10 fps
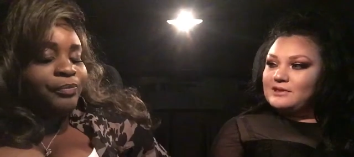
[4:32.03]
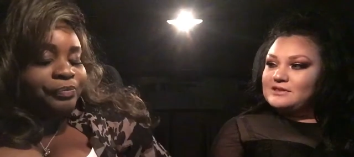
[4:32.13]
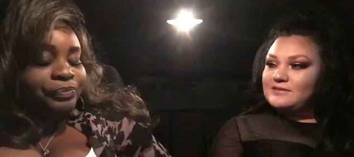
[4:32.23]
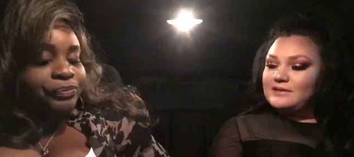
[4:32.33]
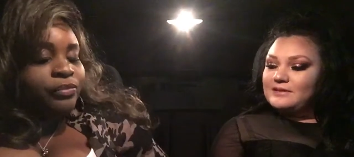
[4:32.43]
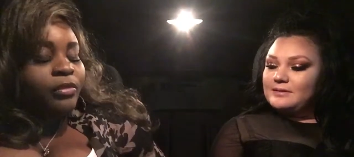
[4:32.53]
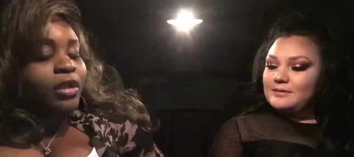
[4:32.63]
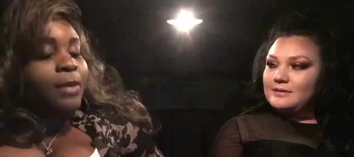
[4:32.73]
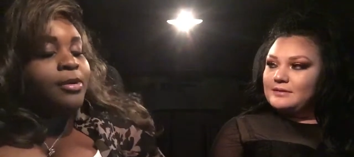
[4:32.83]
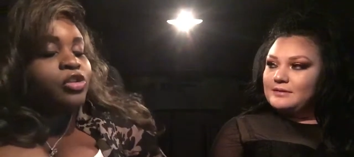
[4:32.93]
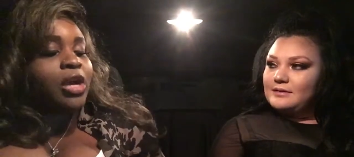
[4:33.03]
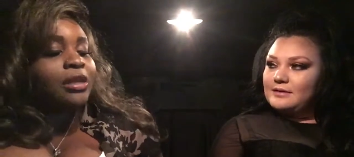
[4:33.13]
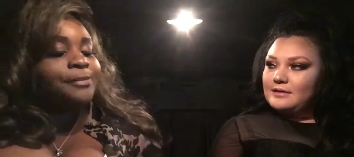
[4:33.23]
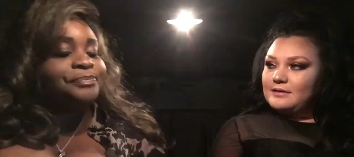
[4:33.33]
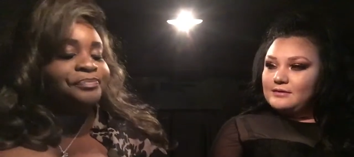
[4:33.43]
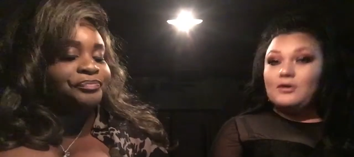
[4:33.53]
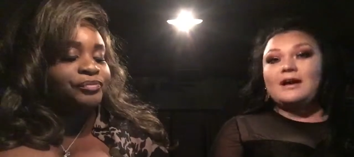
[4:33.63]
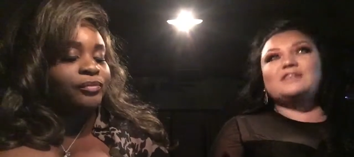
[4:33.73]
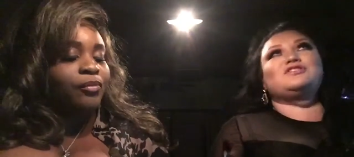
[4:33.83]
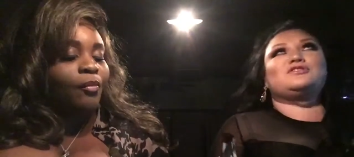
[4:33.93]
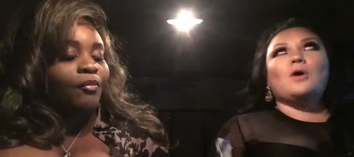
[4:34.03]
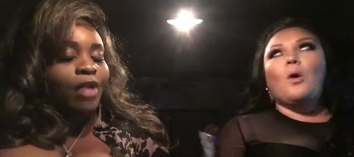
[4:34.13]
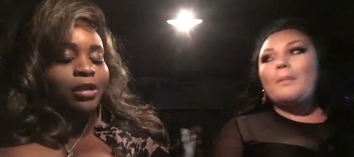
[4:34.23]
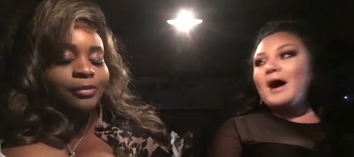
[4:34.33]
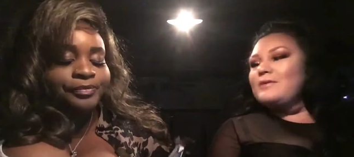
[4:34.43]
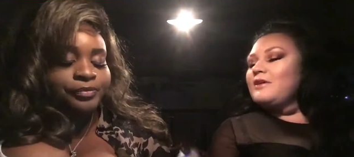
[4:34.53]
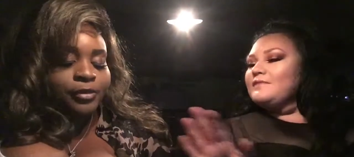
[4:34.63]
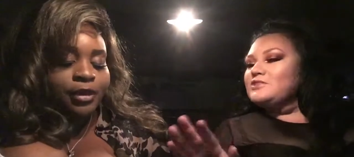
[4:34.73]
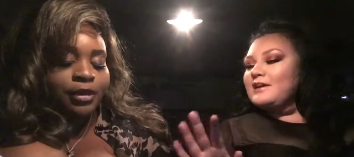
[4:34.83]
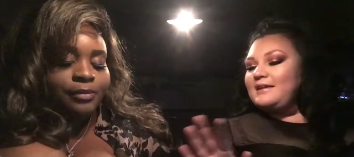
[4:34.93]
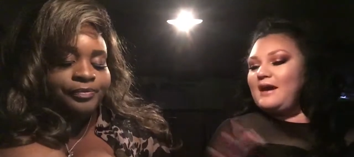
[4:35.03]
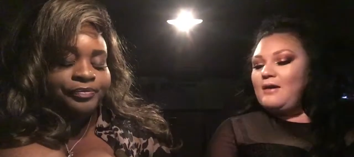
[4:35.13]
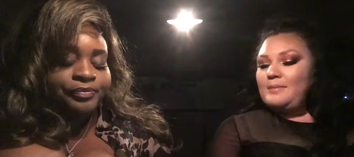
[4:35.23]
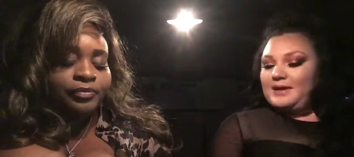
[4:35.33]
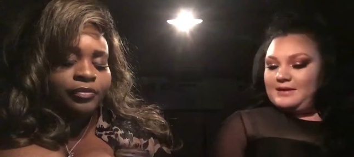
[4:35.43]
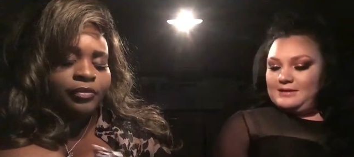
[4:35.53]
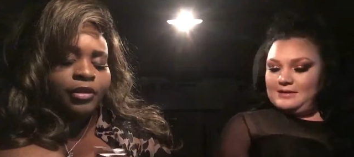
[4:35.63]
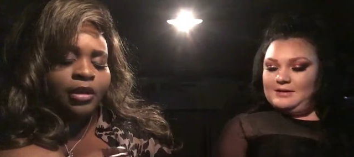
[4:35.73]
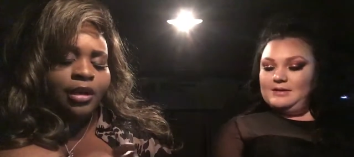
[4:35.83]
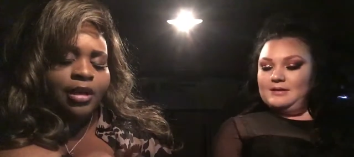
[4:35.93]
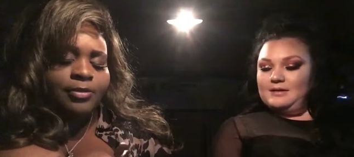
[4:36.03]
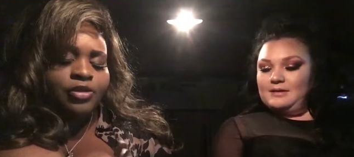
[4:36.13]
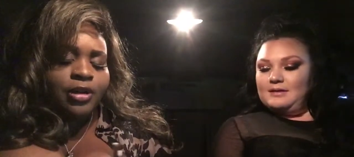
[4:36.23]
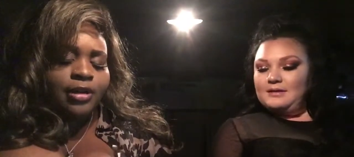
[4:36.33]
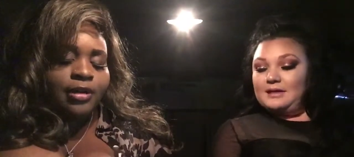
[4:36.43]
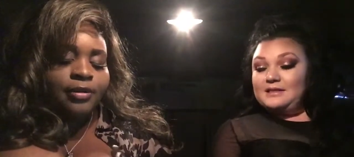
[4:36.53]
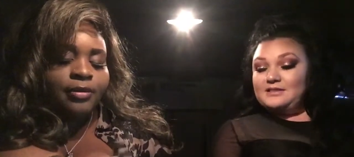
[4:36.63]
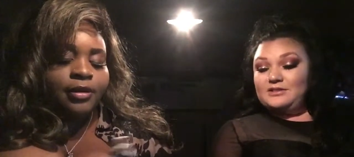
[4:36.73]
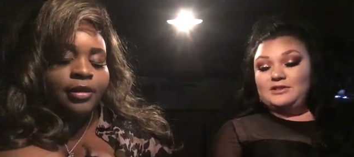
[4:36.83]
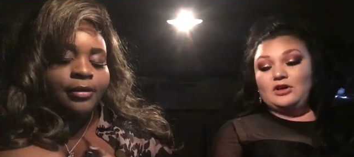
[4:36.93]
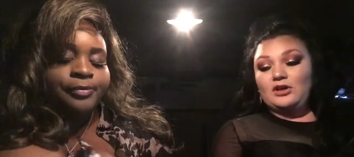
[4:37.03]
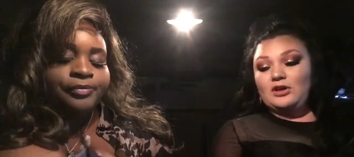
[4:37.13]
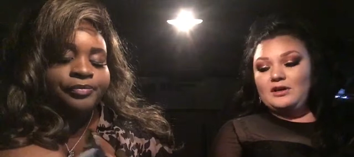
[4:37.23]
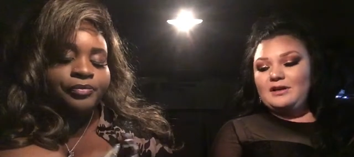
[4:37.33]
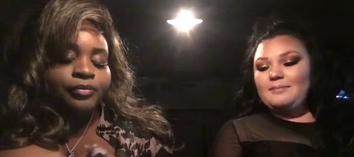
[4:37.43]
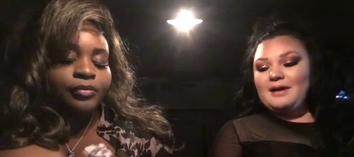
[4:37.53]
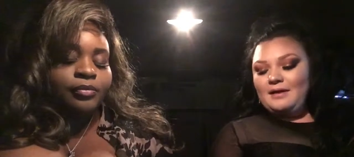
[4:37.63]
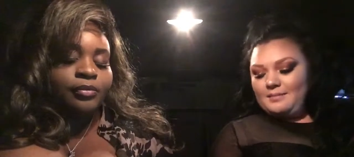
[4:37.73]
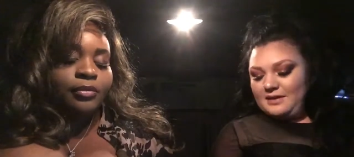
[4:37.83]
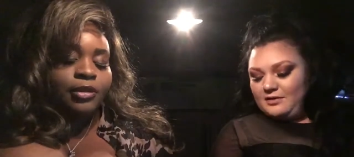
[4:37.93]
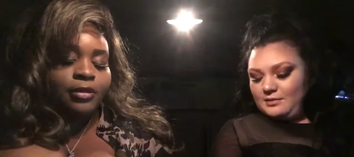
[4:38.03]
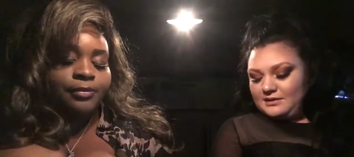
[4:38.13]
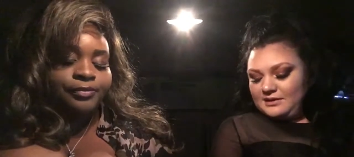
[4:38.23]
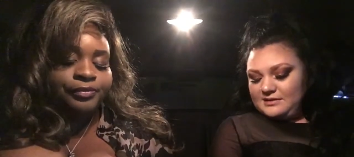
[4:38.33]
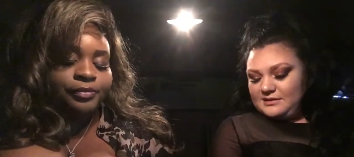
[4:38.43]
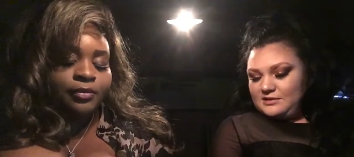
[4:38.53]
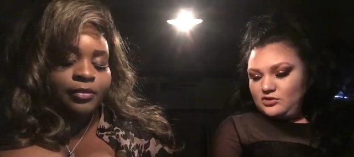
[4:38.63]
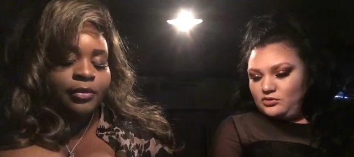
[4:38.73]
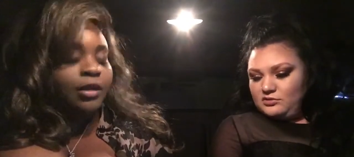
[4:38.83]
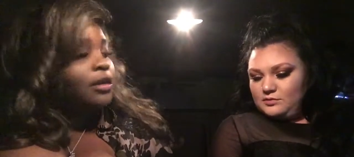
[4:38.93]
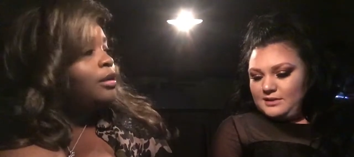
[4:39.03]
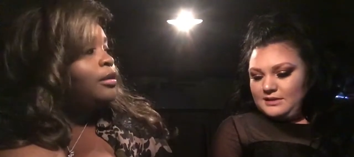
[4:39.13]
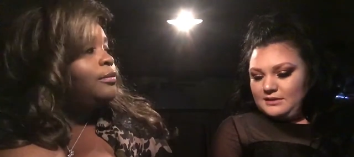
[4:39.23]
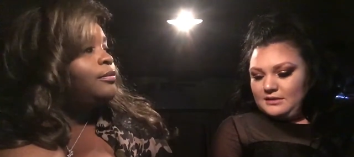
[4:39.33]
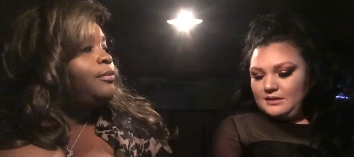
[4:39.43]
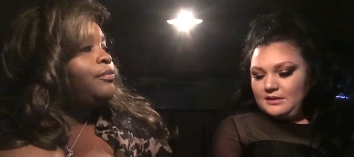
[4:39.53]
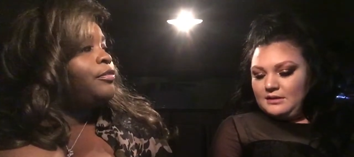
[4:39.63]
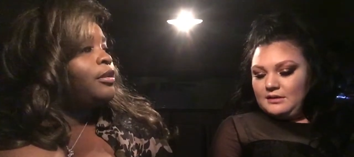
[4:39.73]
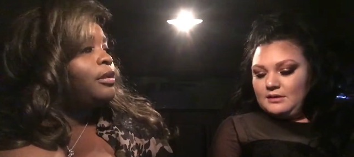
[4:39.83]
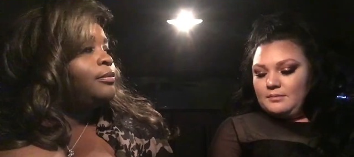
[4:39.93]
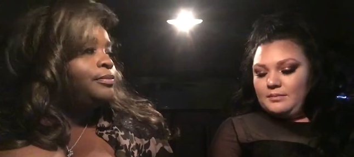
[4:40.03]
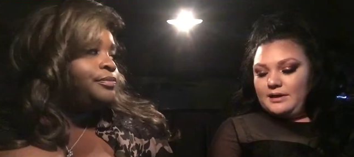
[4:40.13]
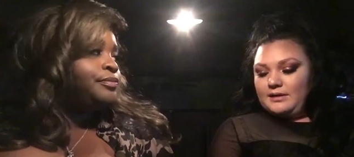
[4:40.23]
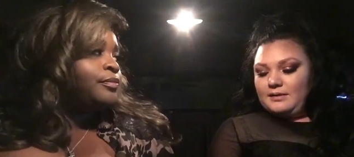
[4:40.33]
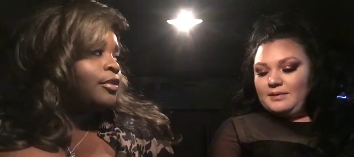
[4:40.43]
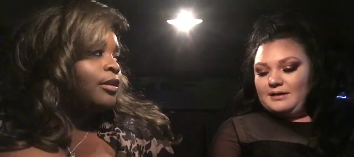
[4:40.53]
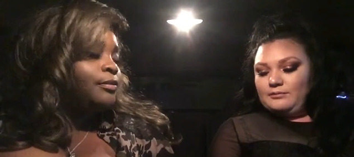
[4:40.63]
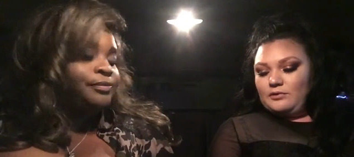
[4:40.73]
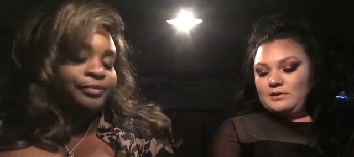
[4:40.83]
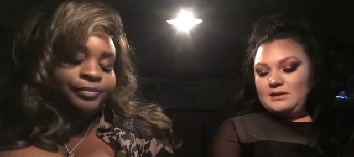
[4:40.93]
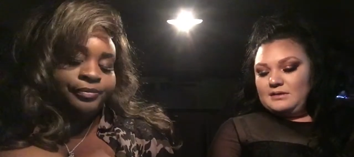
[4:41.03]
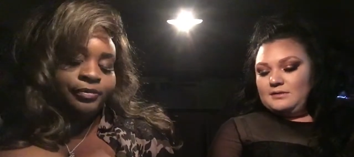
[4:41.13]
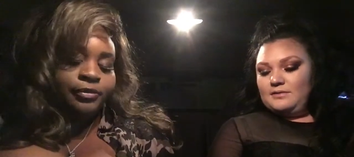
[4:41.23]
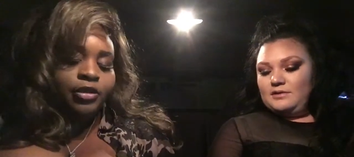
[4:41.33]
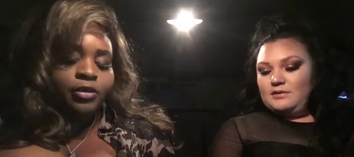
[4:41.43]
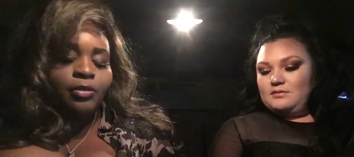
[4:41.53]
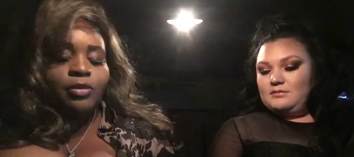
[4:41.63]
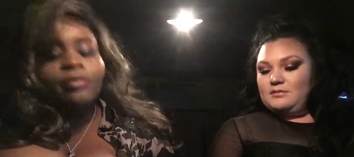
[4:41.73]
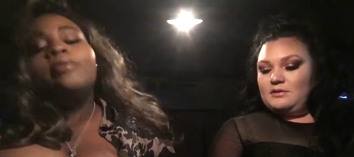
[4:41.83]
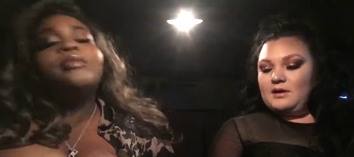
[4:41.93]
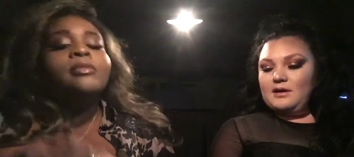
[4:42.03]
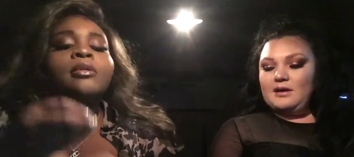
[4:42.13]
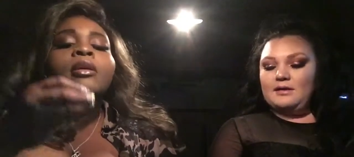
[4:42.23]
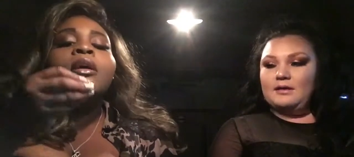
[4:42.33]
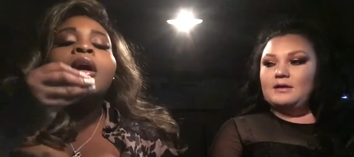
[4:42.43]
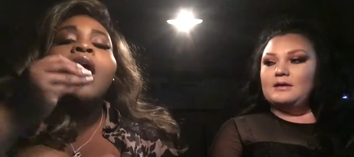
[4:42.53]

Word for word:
Speaker 1: the rest of it. Milk chocolate. Girl, it's so bomb. You don't have to try it now, but. Yeah, I'm gonna try it now. It's good. It might not be good with this because it's too sweet, but it might ruin it. Oh, All right.